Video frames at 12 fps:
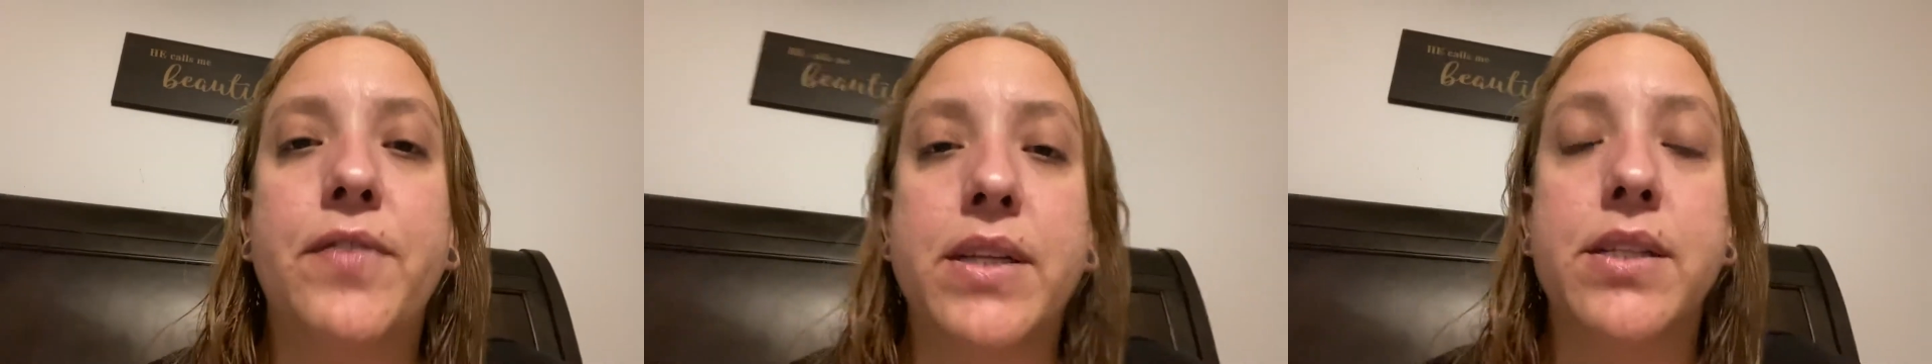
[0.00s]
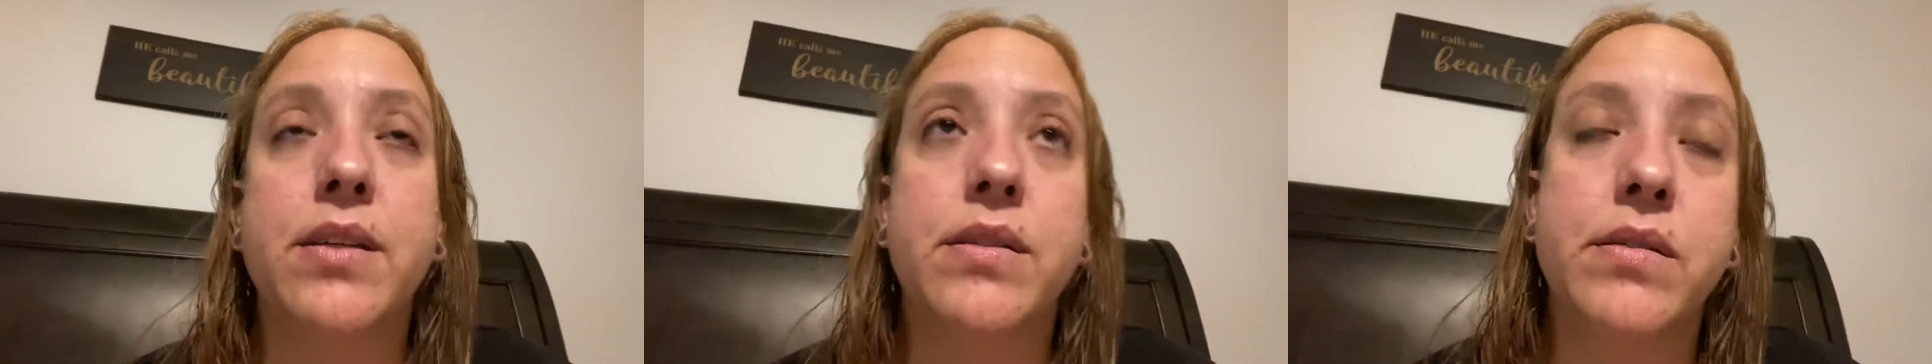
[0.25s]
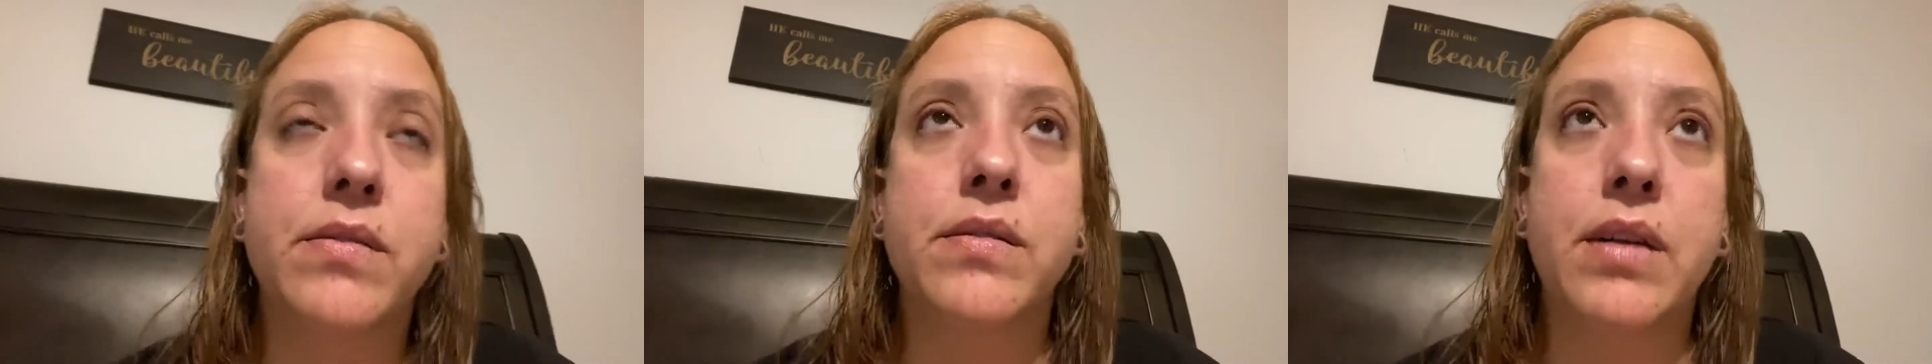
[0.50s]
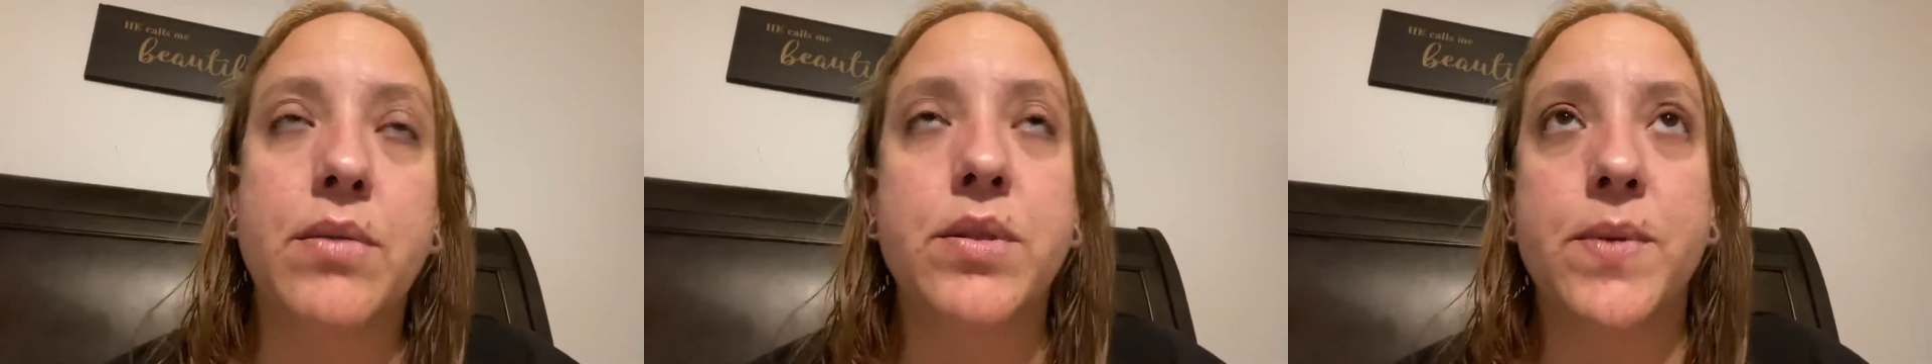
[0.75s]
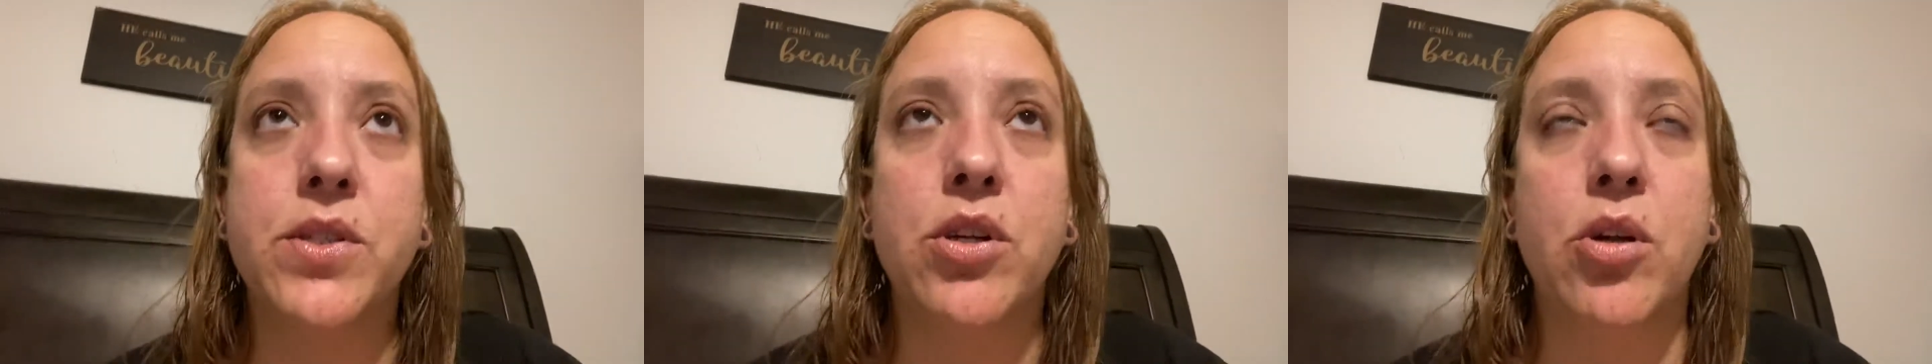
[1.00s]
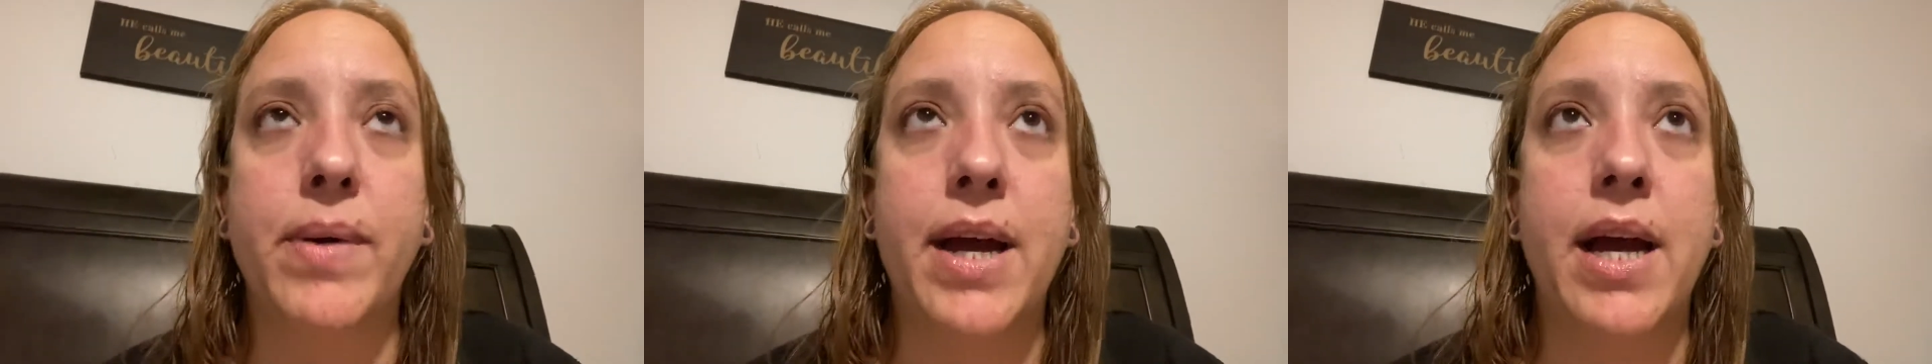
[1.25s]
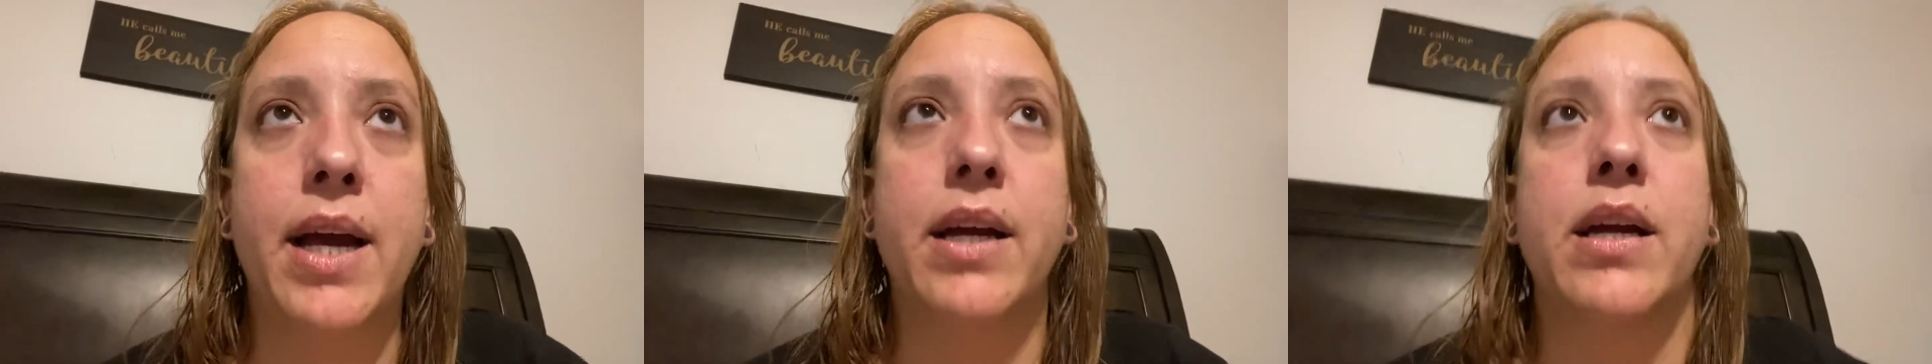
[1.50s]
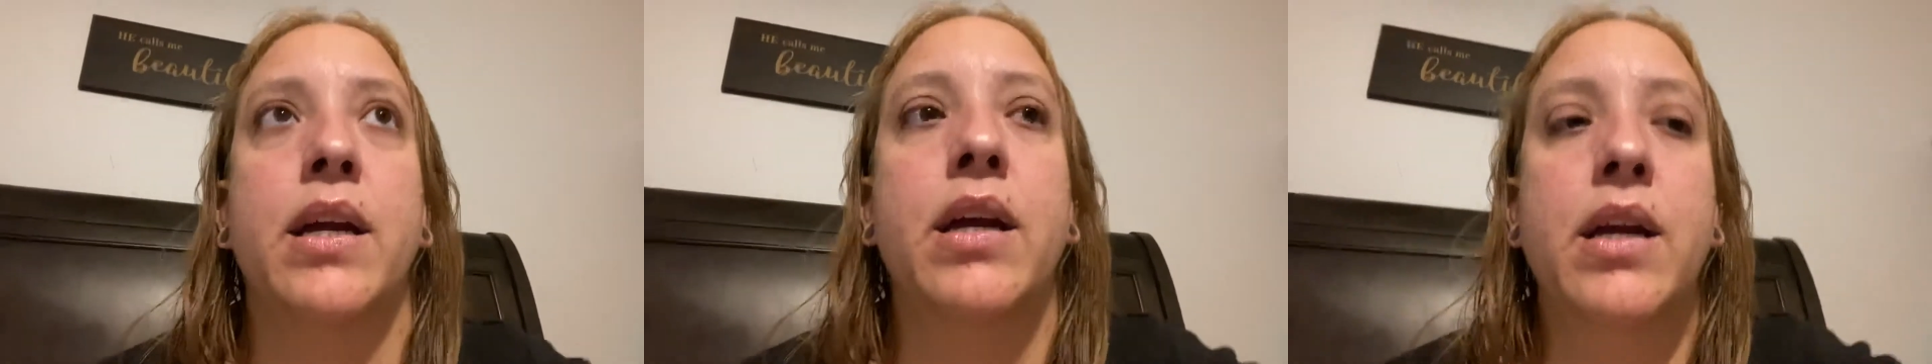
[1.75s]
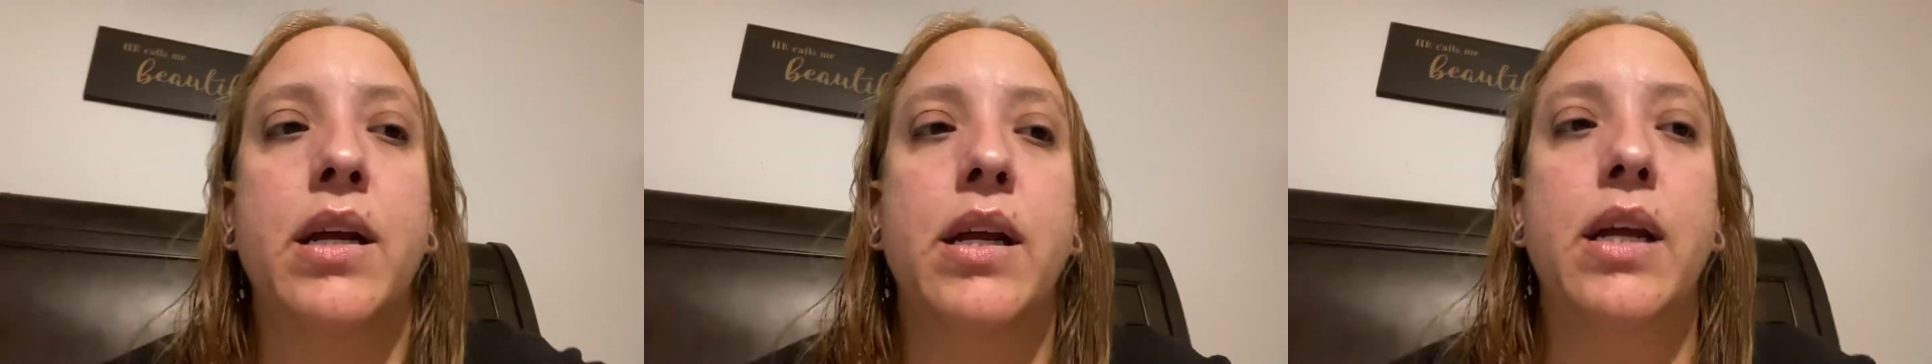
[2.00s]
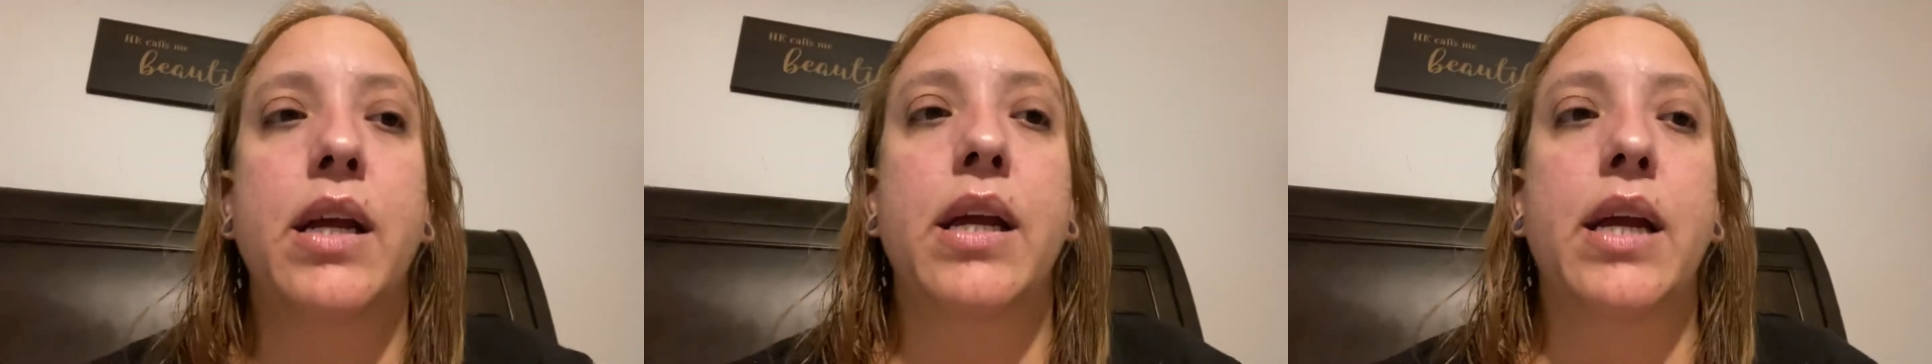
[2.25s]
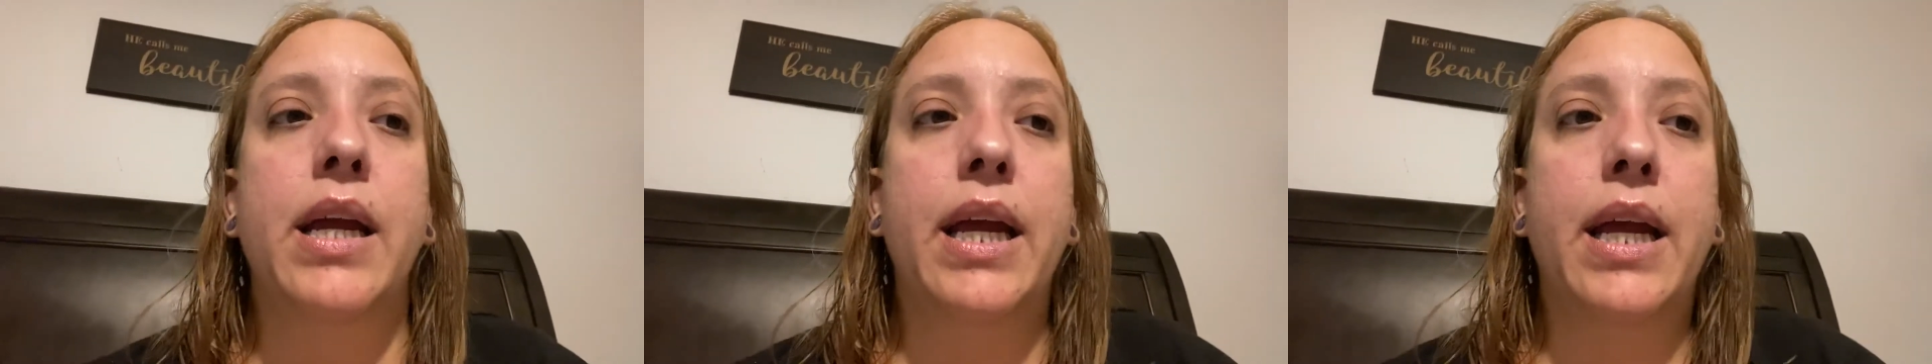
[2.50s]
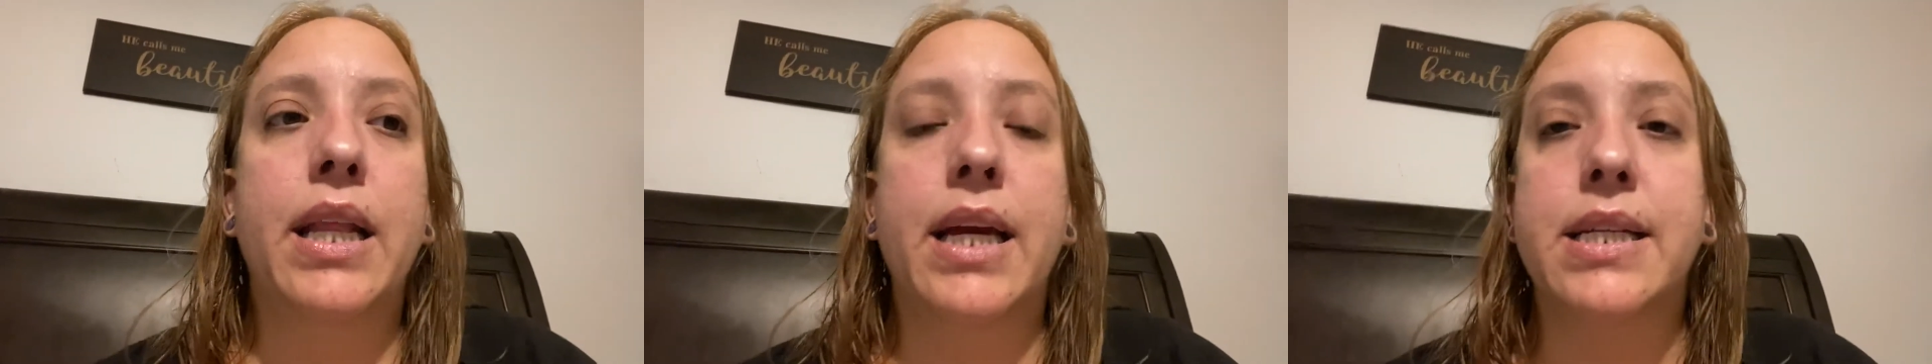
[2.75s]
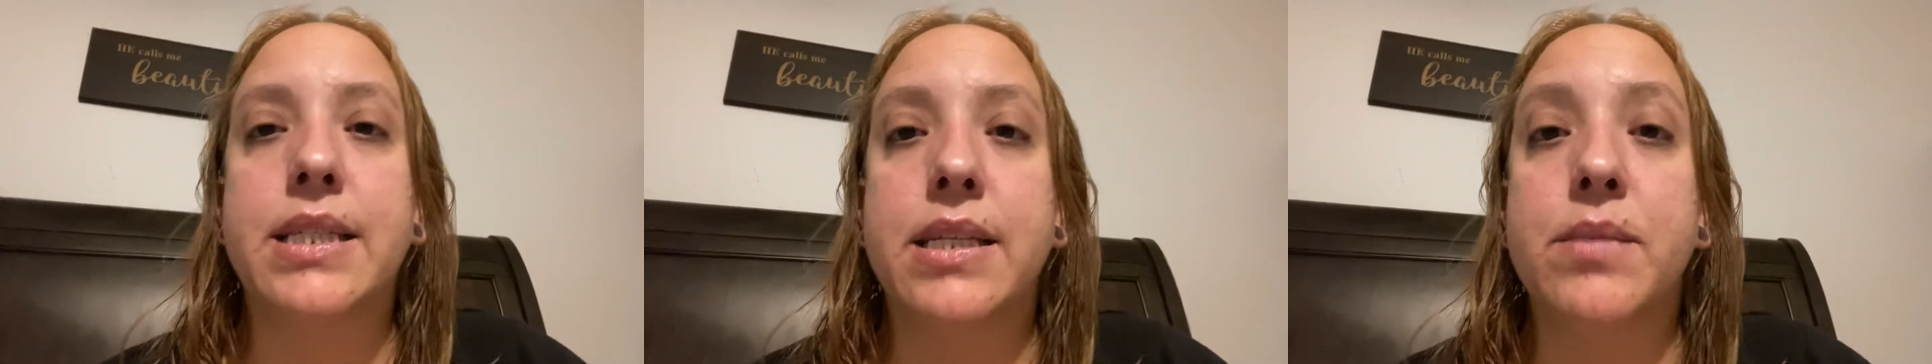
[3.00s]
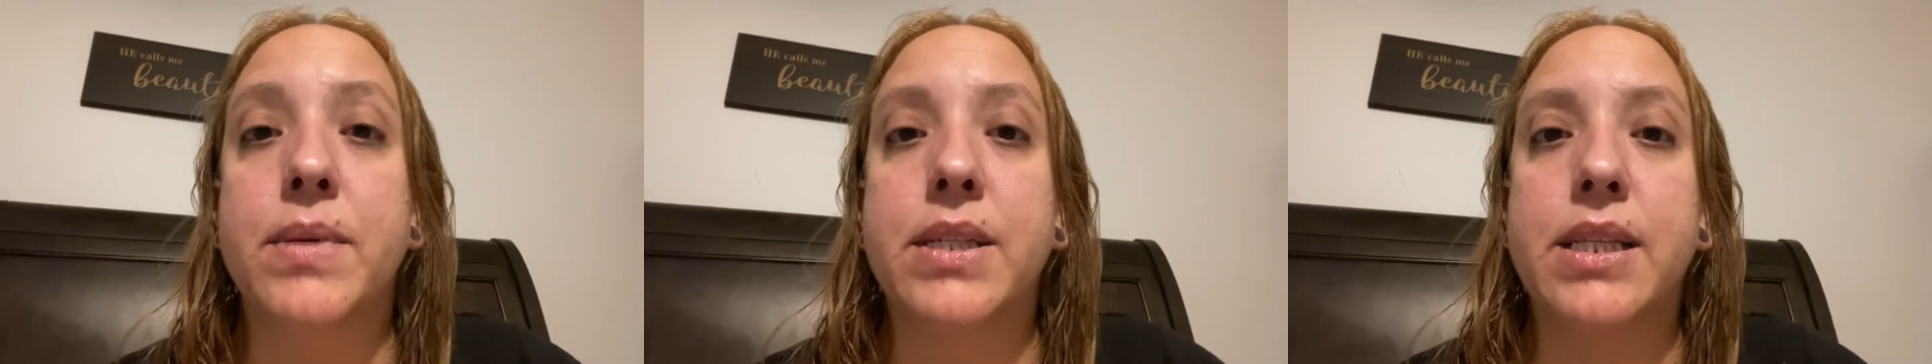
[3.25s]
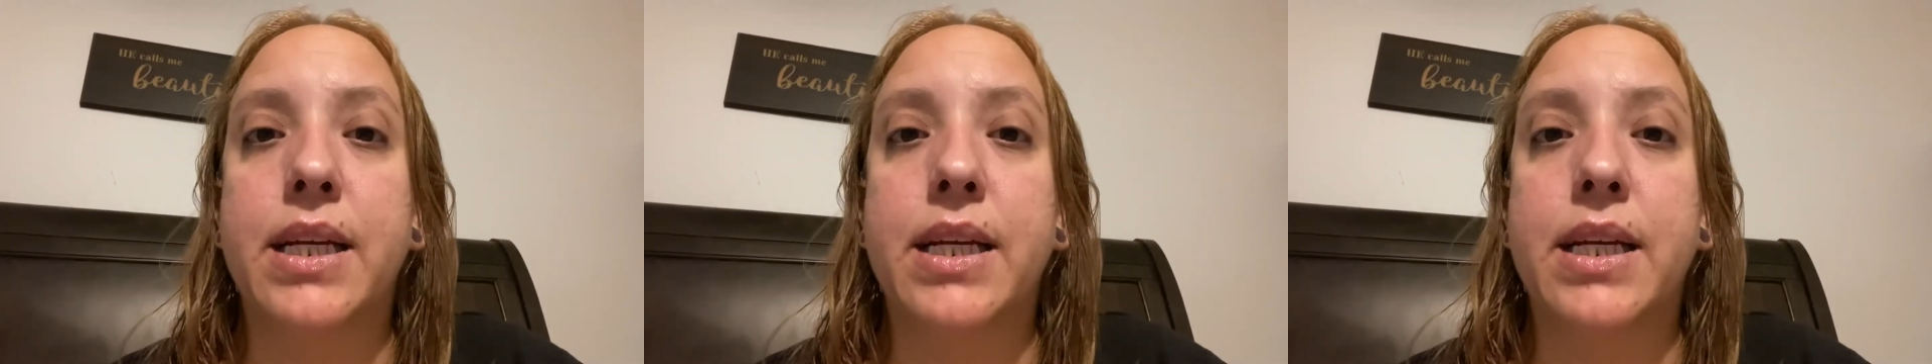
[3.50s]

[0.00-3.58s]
I was supposed to go back in like 6 months and